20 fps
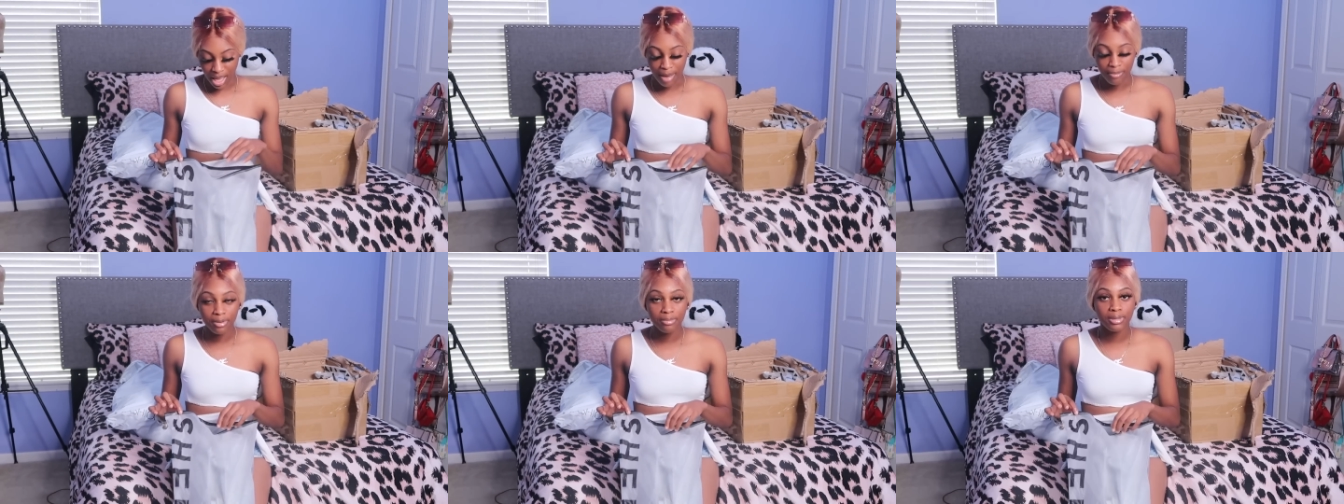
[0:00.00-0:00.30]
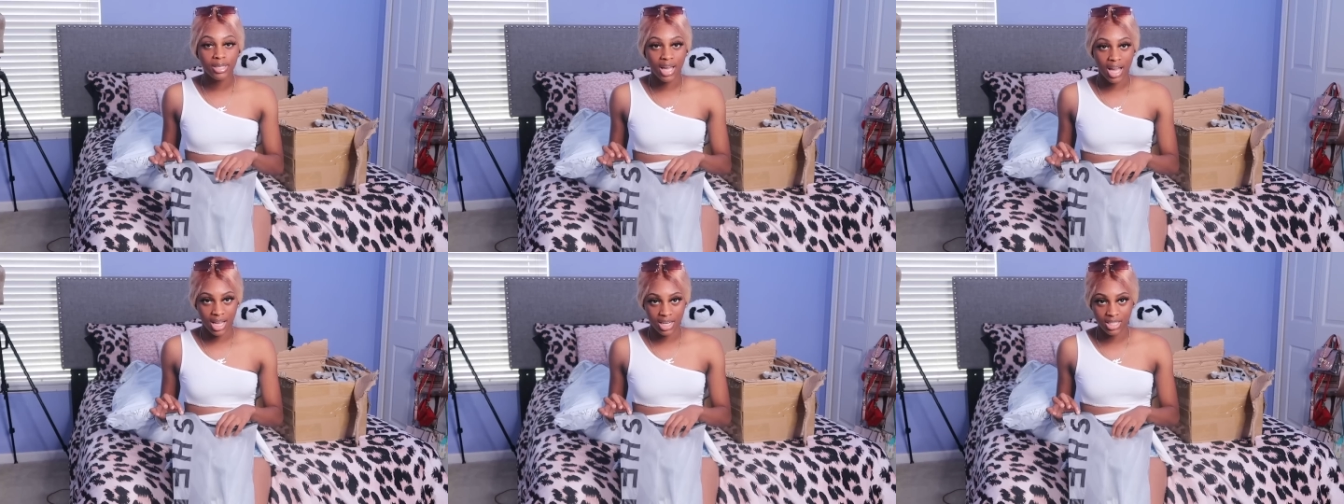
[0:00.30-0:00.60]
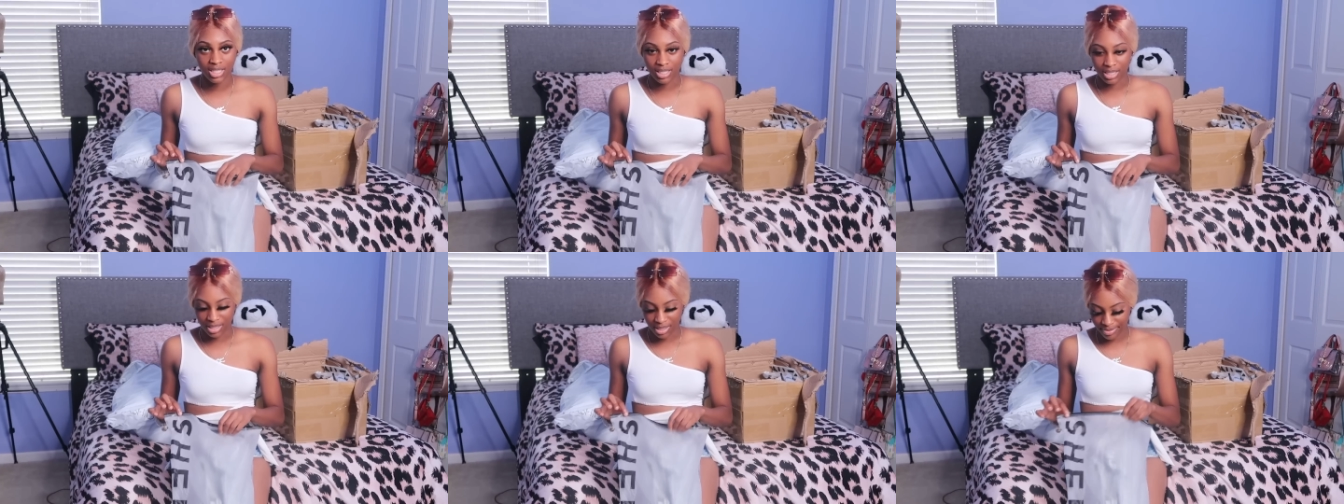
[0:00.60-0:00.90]
I'm gonna be
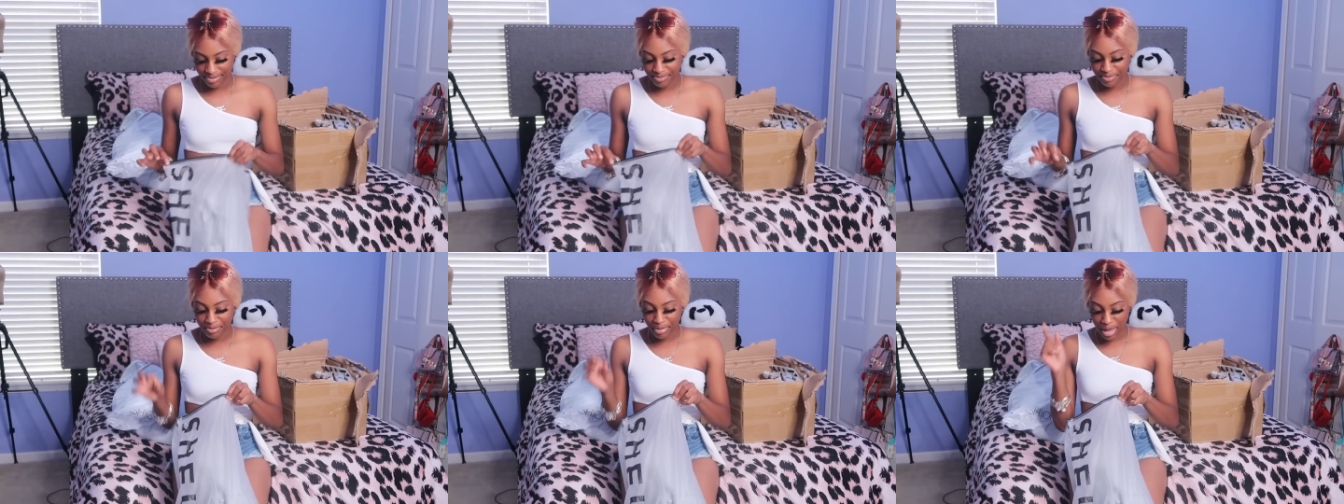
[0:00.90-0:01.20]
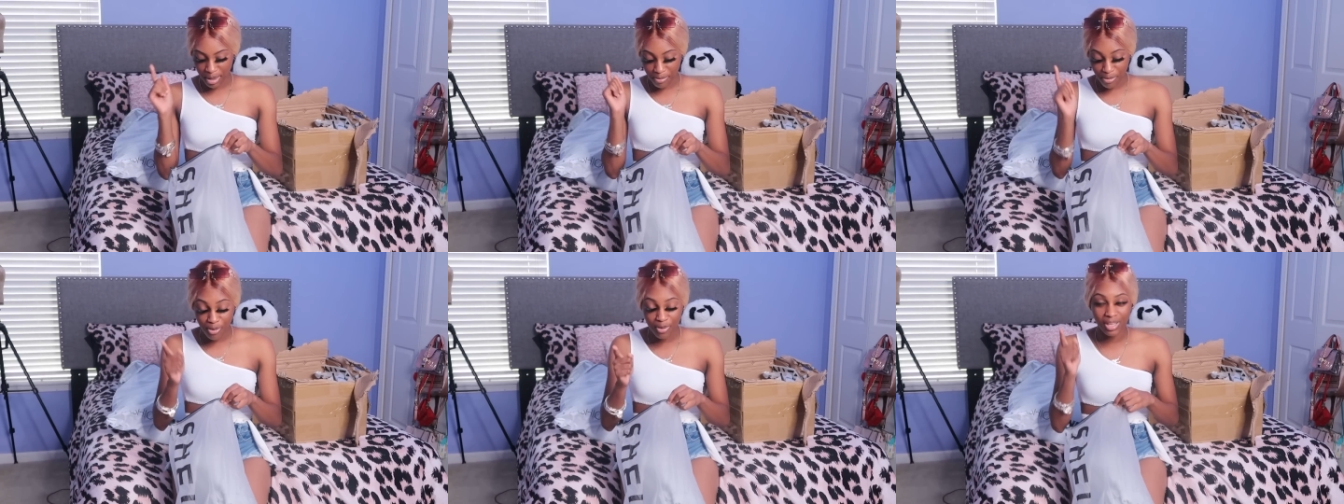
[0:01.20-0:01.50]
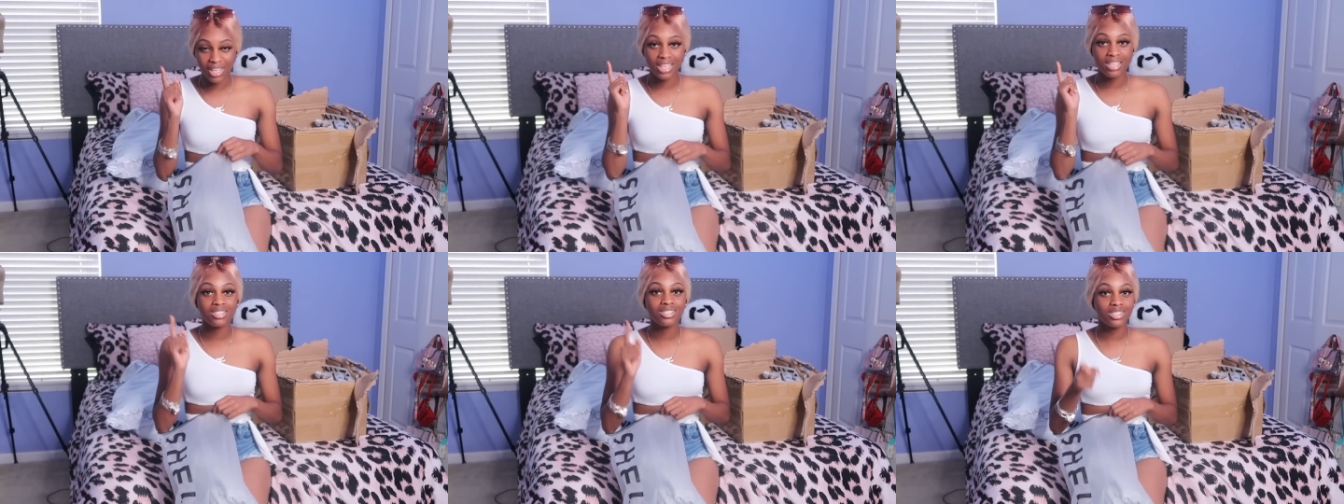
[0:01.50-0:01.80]
honest, people
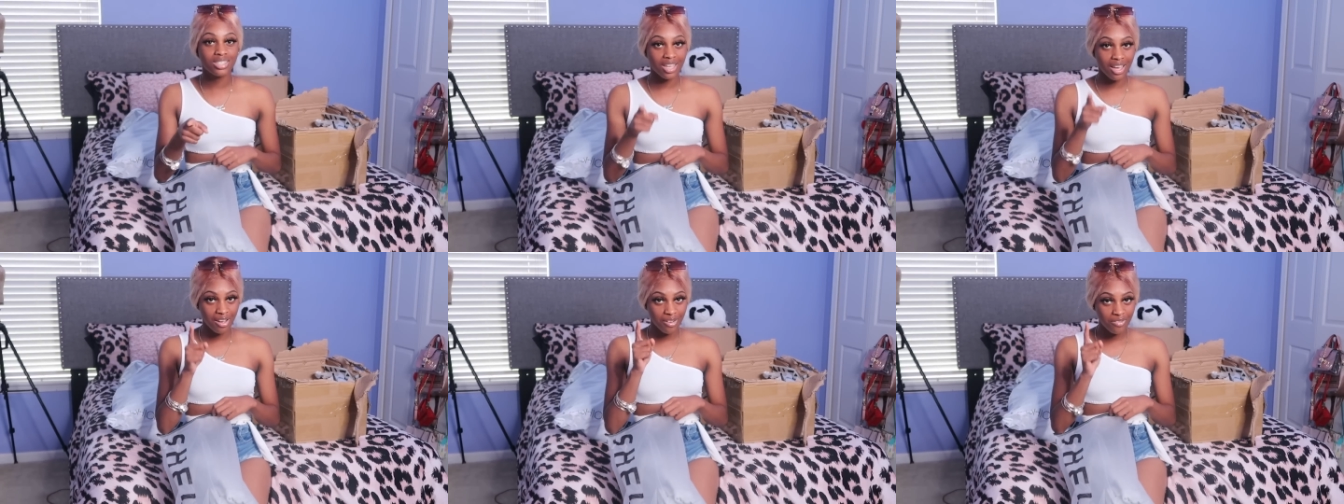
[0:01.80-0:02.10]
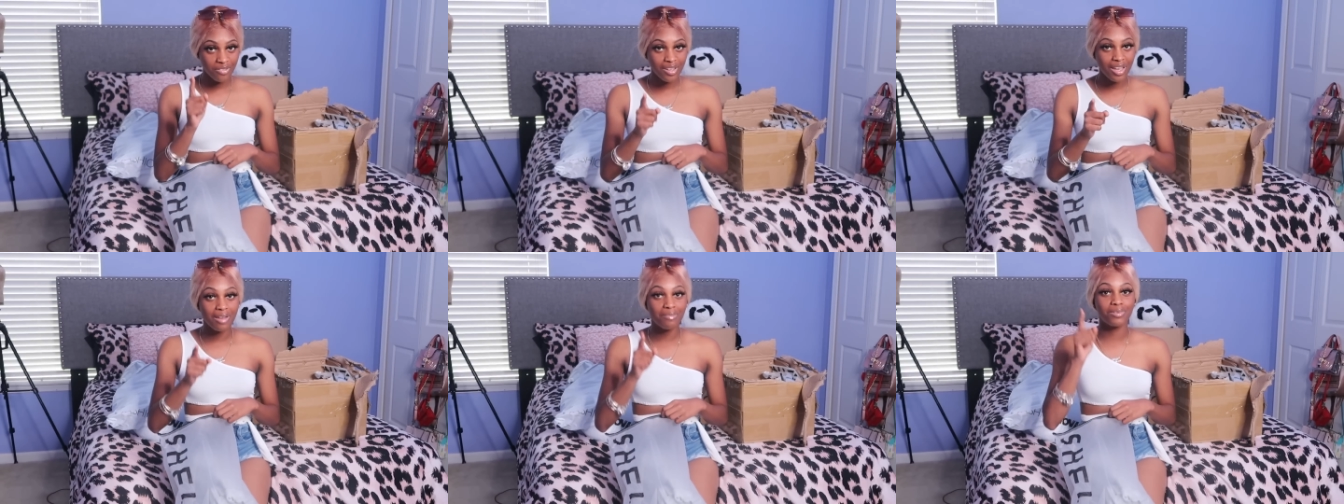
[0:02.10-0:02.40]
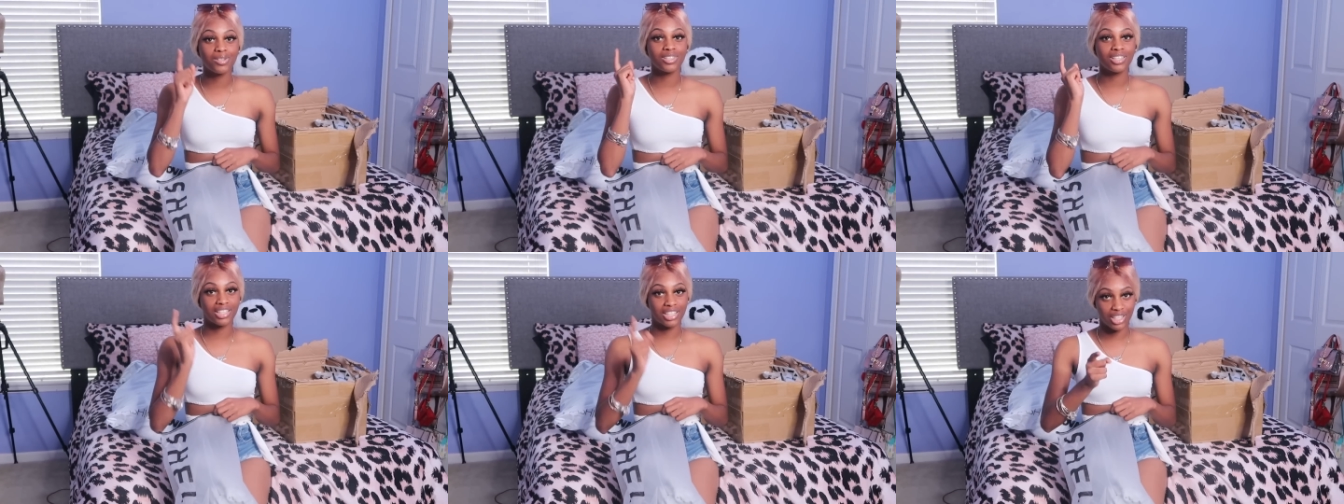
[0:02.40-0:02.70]
get stuff and
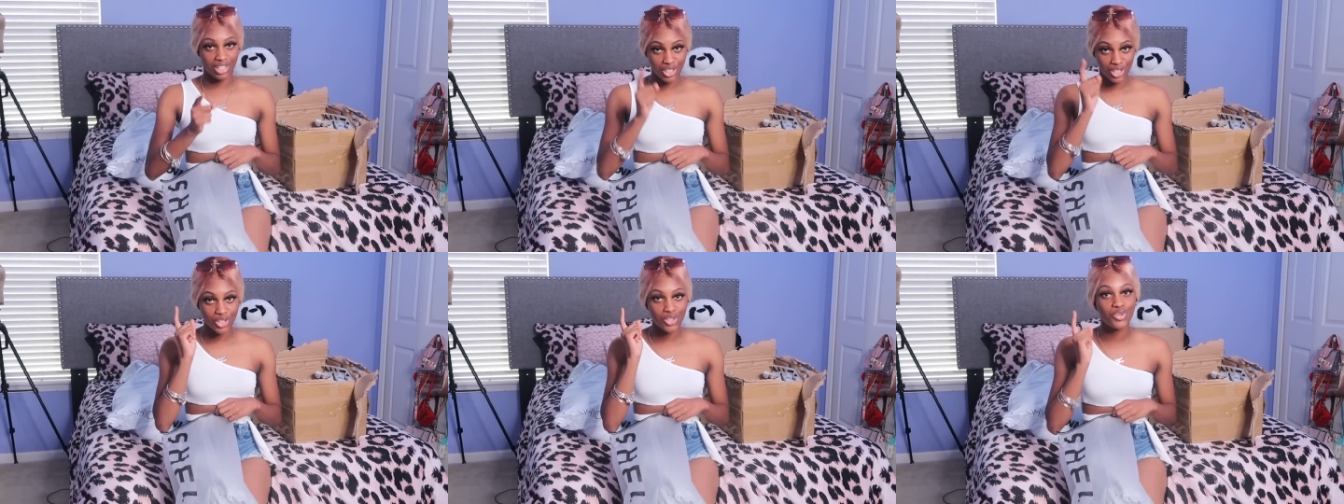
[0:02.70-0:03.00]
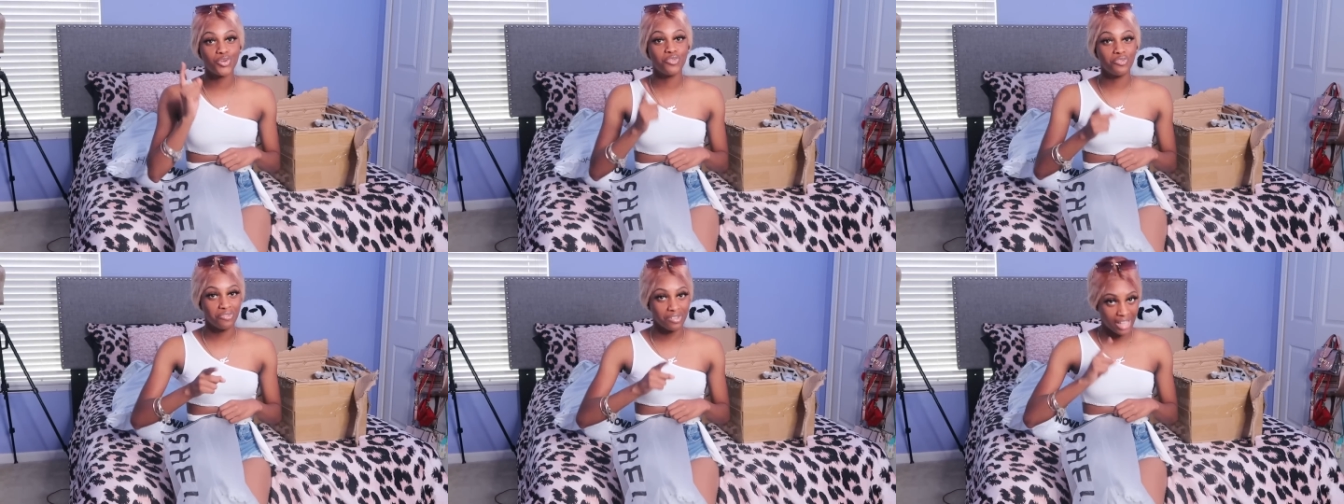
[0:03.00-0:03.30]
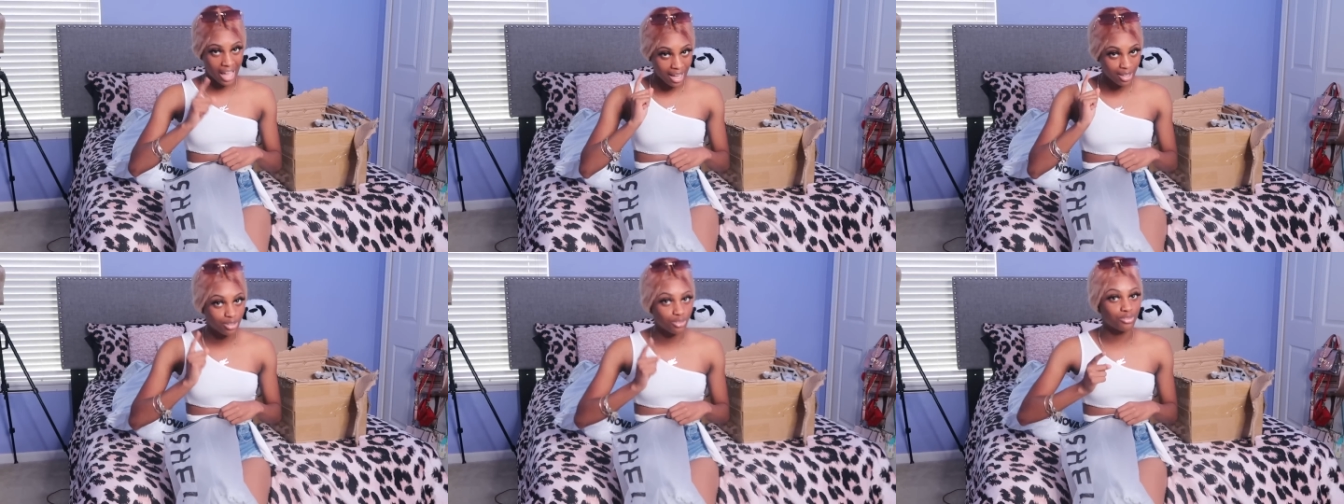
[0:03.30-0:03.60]
be looking cute for
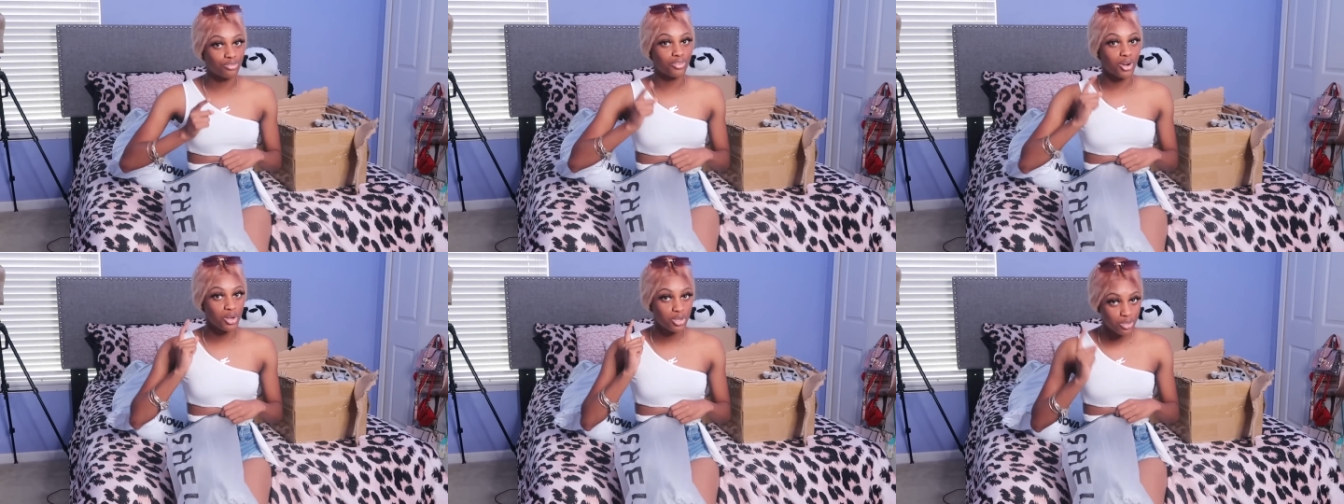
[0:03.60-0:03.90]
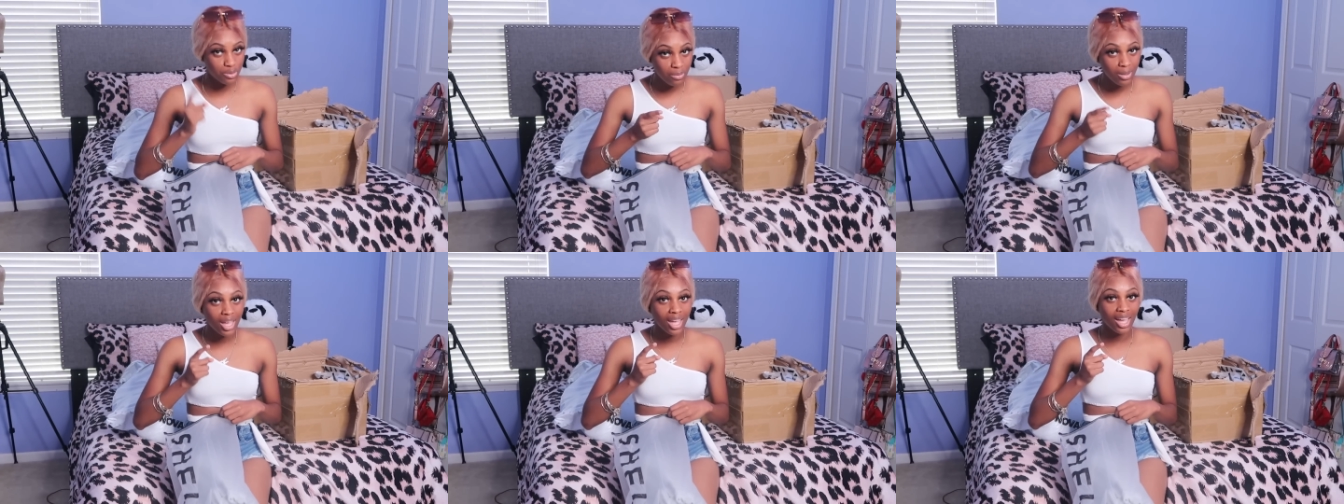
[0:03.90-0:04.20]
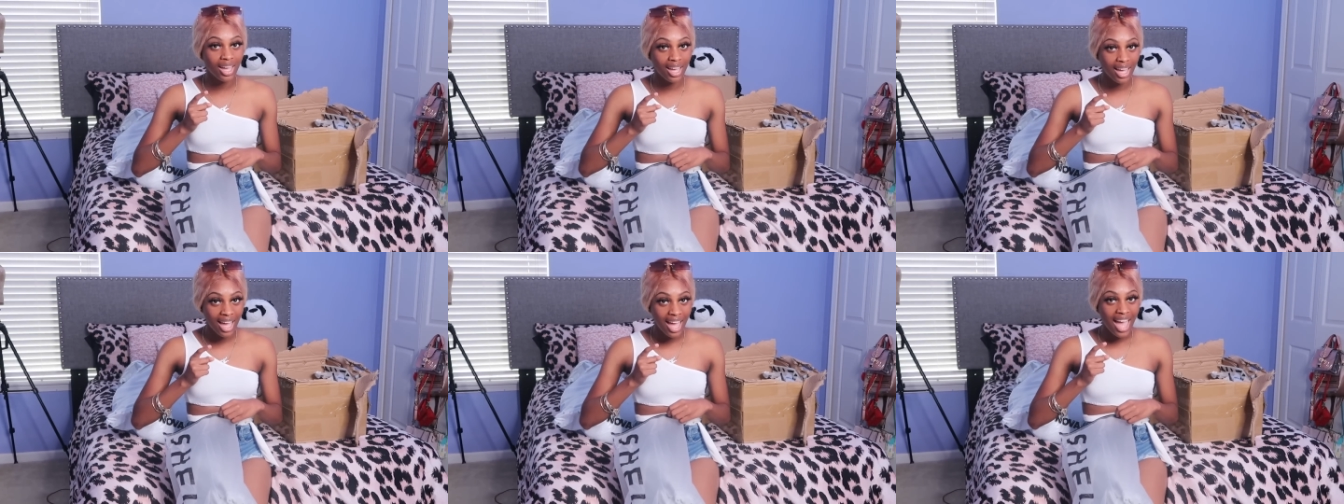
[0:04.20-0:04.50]
like the first
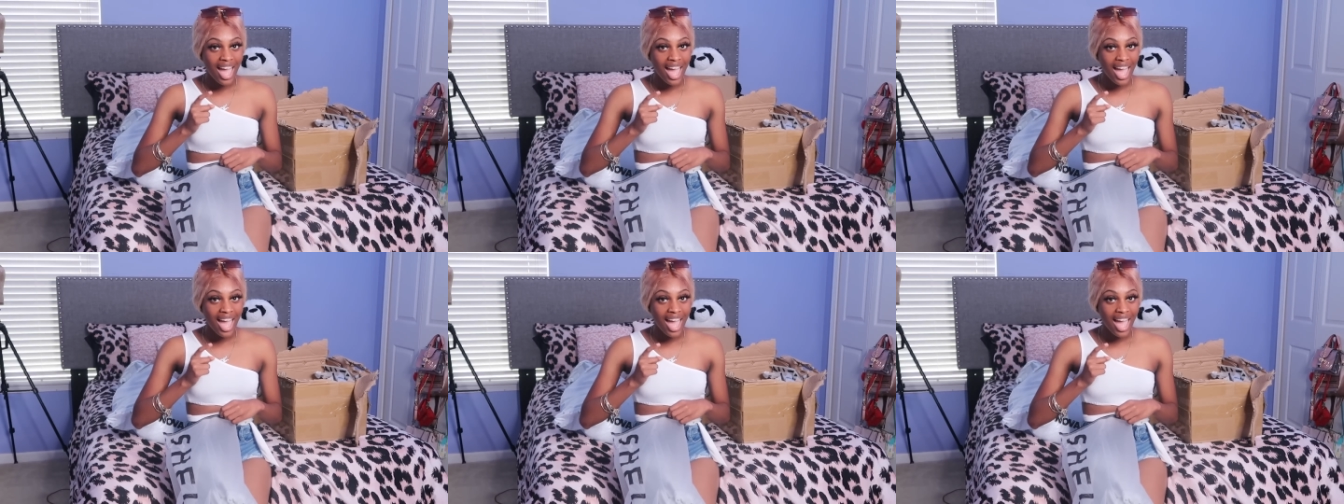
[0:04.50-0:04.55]
week.